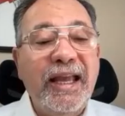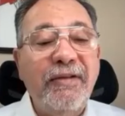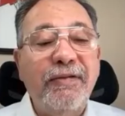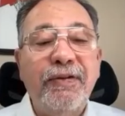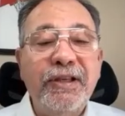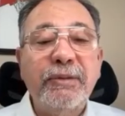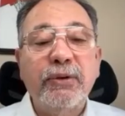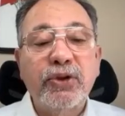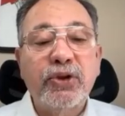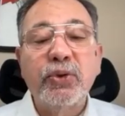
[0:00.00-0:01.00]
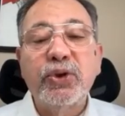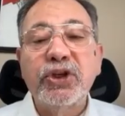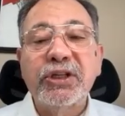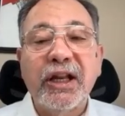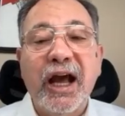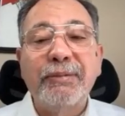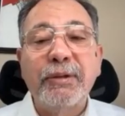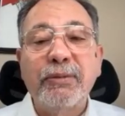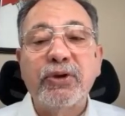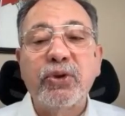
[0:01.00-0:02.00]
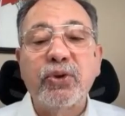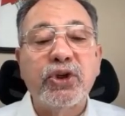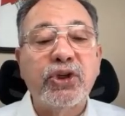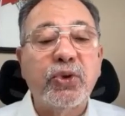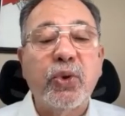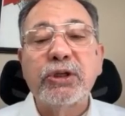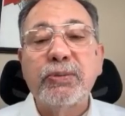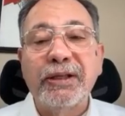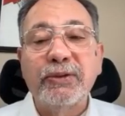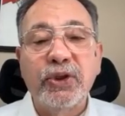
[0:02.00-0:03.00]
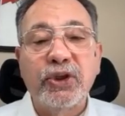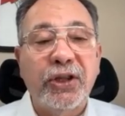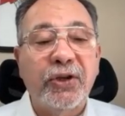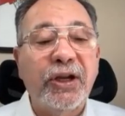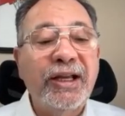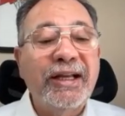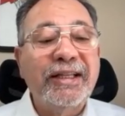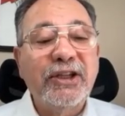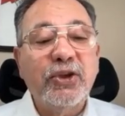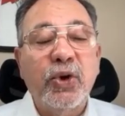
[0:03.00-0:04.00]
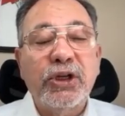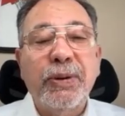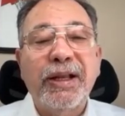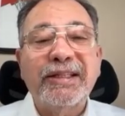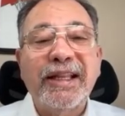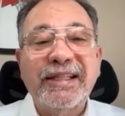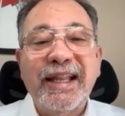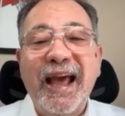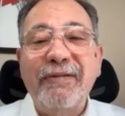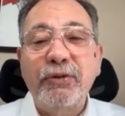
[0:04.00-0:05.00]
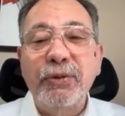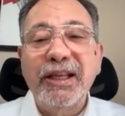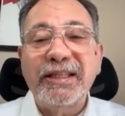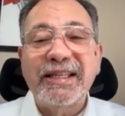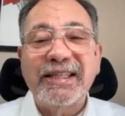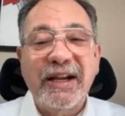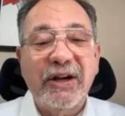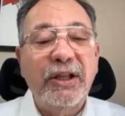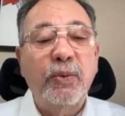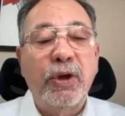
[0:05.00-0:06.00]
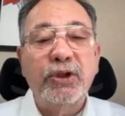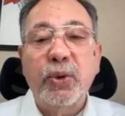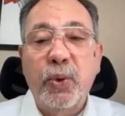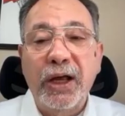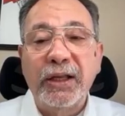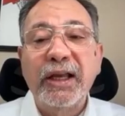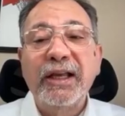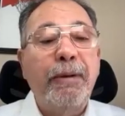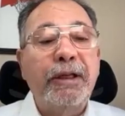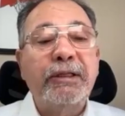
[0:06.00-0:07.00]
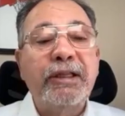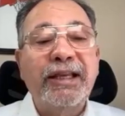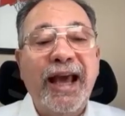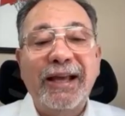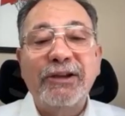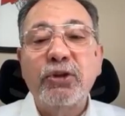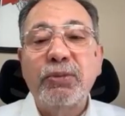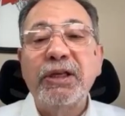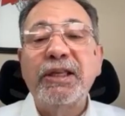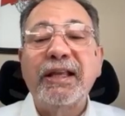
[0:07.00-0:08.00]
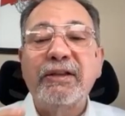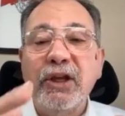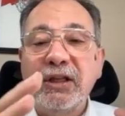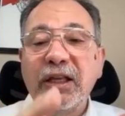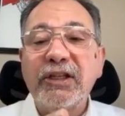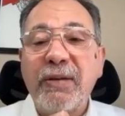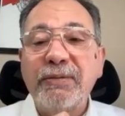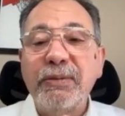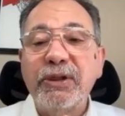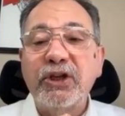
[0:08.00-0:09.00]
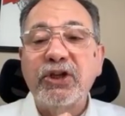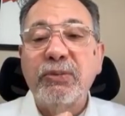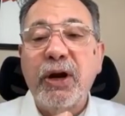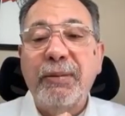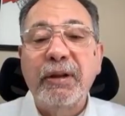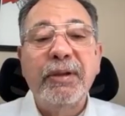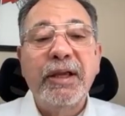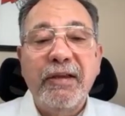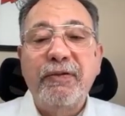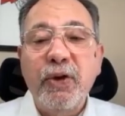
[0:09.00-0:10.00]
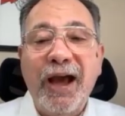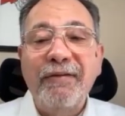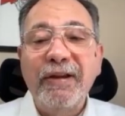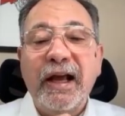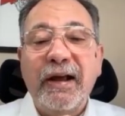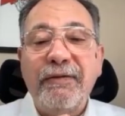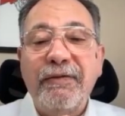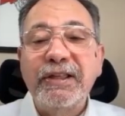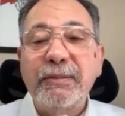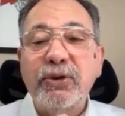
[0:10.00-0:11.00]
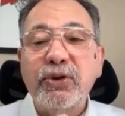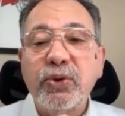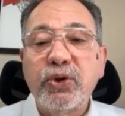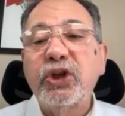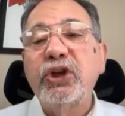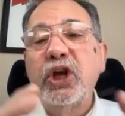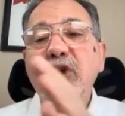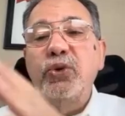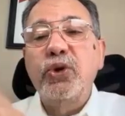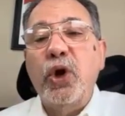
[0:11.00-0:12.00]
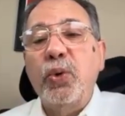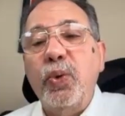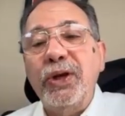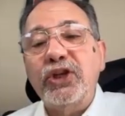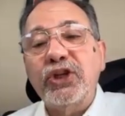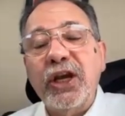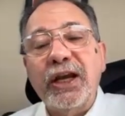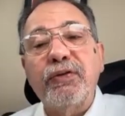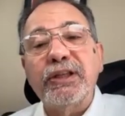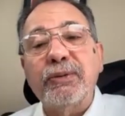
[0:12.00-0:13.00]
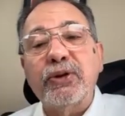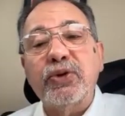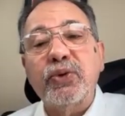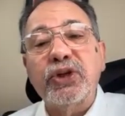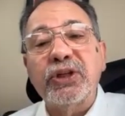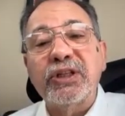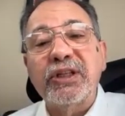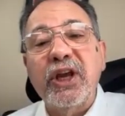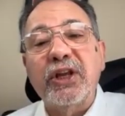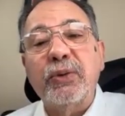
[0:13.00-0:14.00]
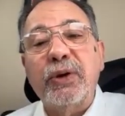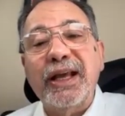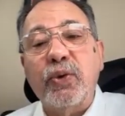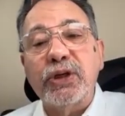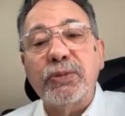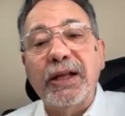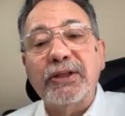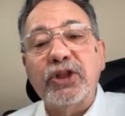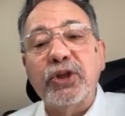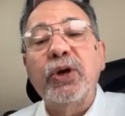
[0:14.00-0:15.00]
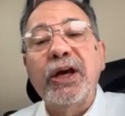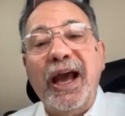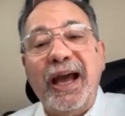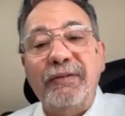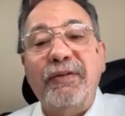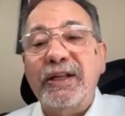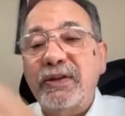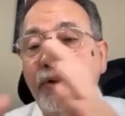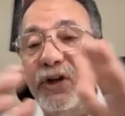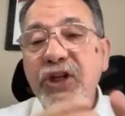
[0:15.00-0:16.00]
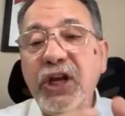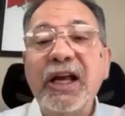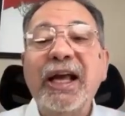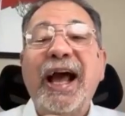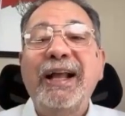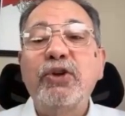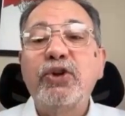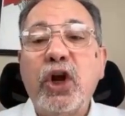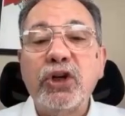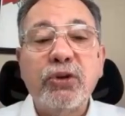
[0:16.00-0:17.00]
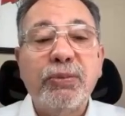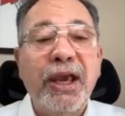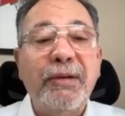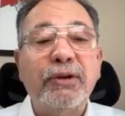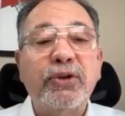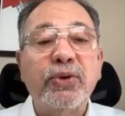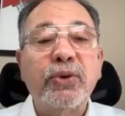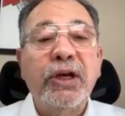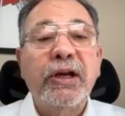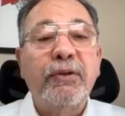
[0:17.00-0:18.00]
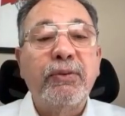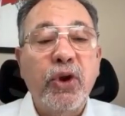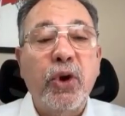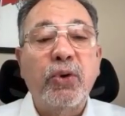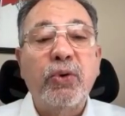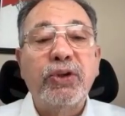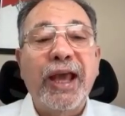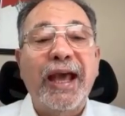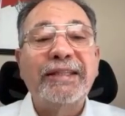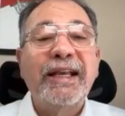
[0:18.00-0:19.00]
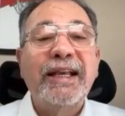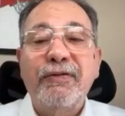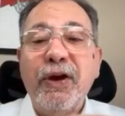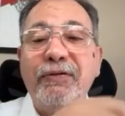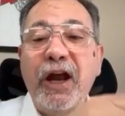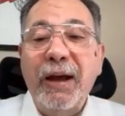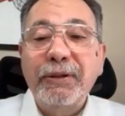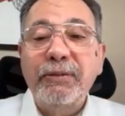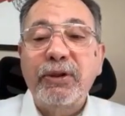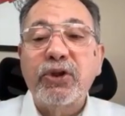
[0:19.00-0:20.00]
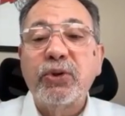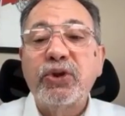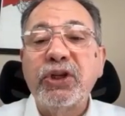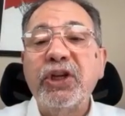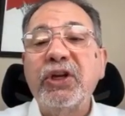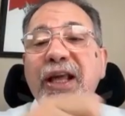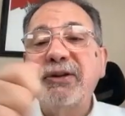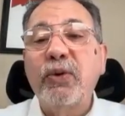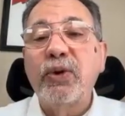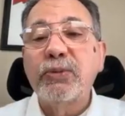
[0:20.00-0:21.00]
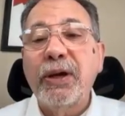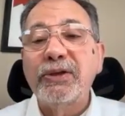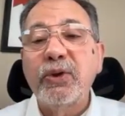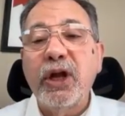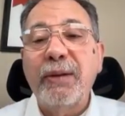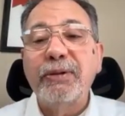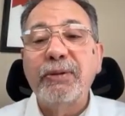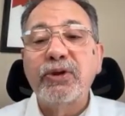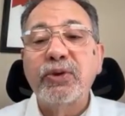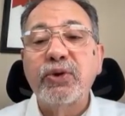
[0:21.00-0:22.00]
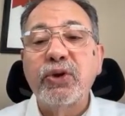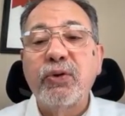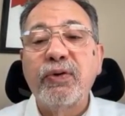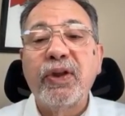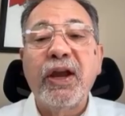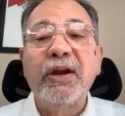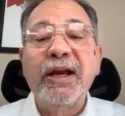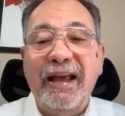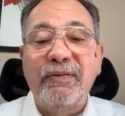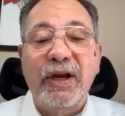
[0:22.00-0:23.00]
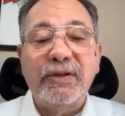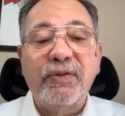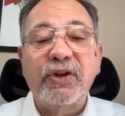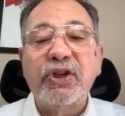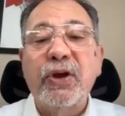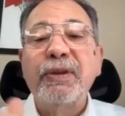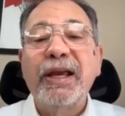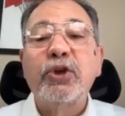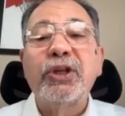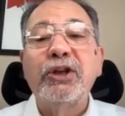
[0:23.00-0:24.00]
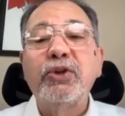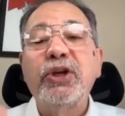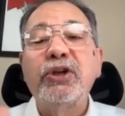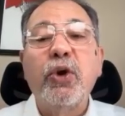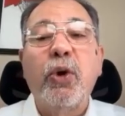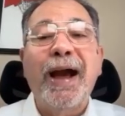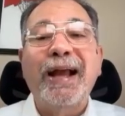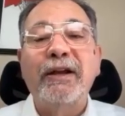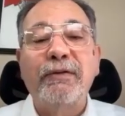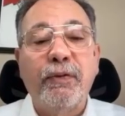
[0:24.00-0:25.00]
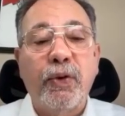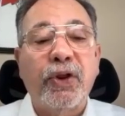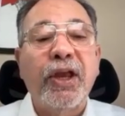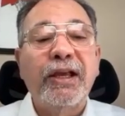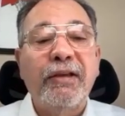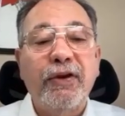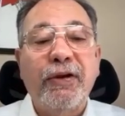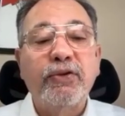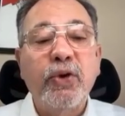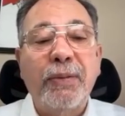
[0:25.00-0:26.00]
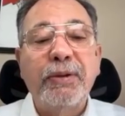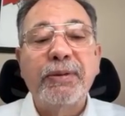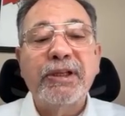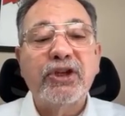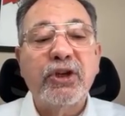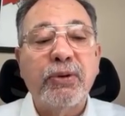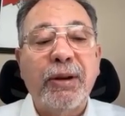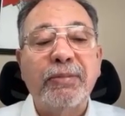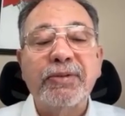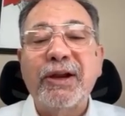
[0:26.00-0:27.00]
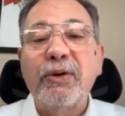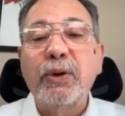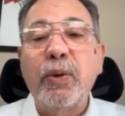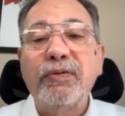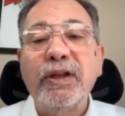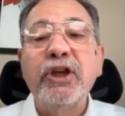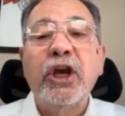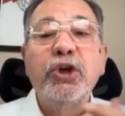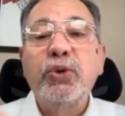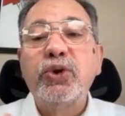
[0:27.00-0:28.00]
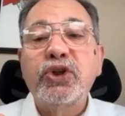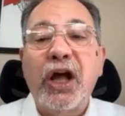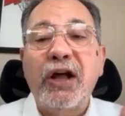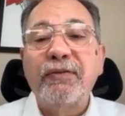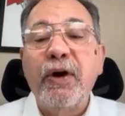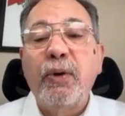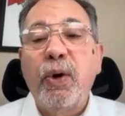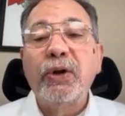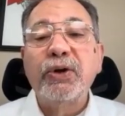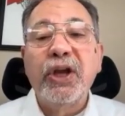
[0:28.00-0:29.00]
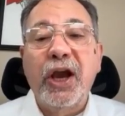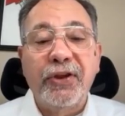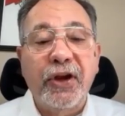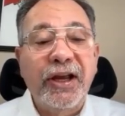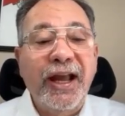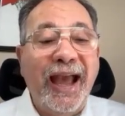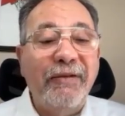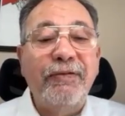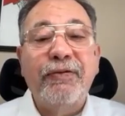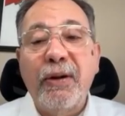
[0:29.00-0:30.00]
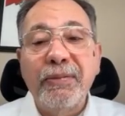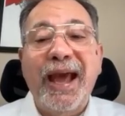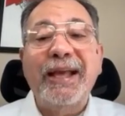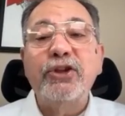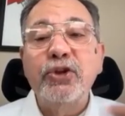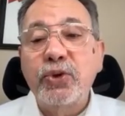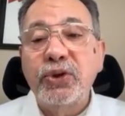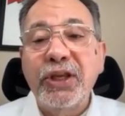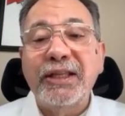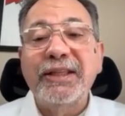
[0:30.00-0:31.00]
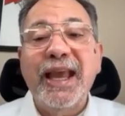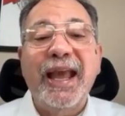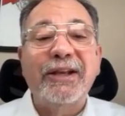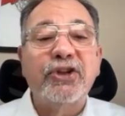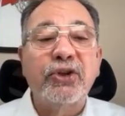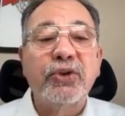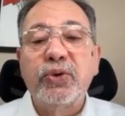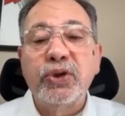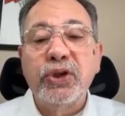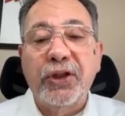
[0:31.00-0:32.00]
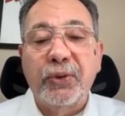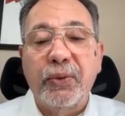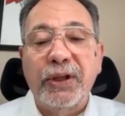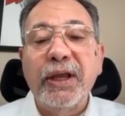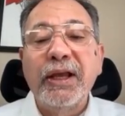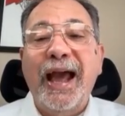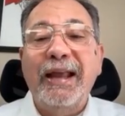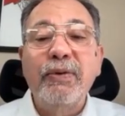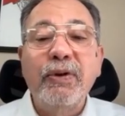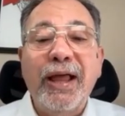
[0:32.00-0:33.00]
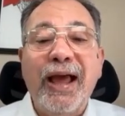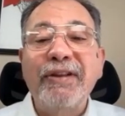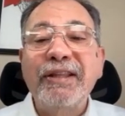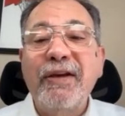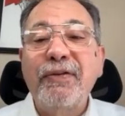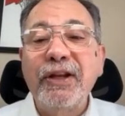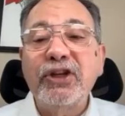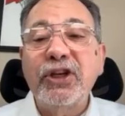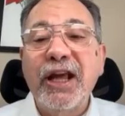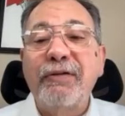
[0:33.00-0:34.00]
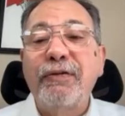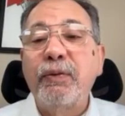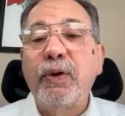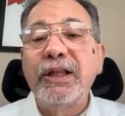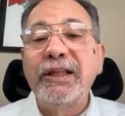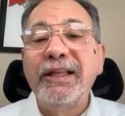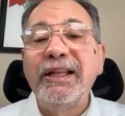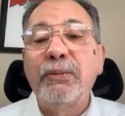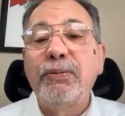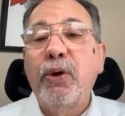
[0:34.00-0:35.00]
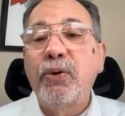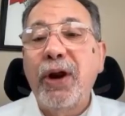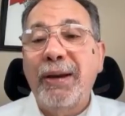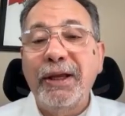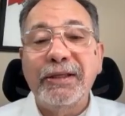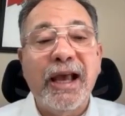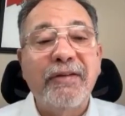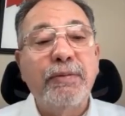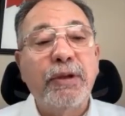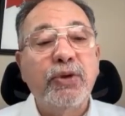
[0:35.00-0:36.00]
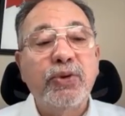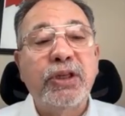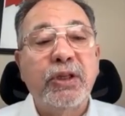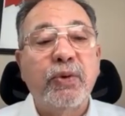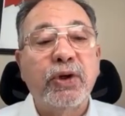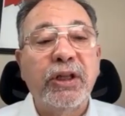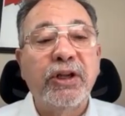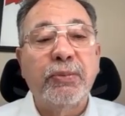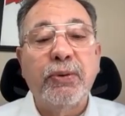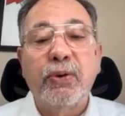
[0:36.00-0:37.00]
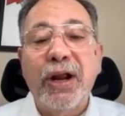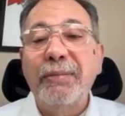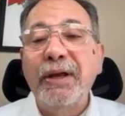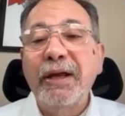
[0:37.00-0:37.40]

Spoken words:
if feasible solutions and optimal solutions correspond to each other. This correspondence doesn't have to be necessarily one-to-one, but it has to be that in this optimization problem, if you have a feasible solution, you know which feasible solutions in the other one corresponds to, and vice versa. And you should also be able to know that if you have an optimal solution here, that corresponds to an optimal solution over there, and vice versa, so that you can go back and forth. If you have two optimization problems that are equivalent, you could solve one or the other, and from that, you could get the answer to the other one. And we will have a definition now for what a linear program is. I've been using the word linear program,